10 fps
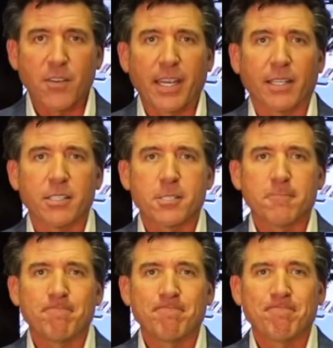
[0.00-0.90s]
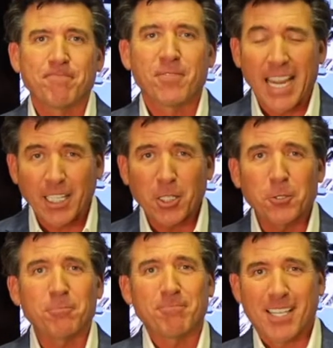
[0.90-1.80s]
Vegas. Thank
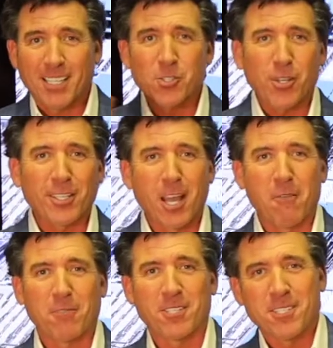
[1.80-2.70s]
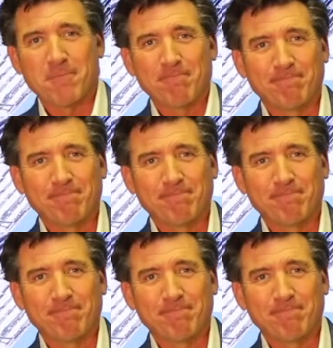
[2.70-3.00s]
you and enjoy the conference.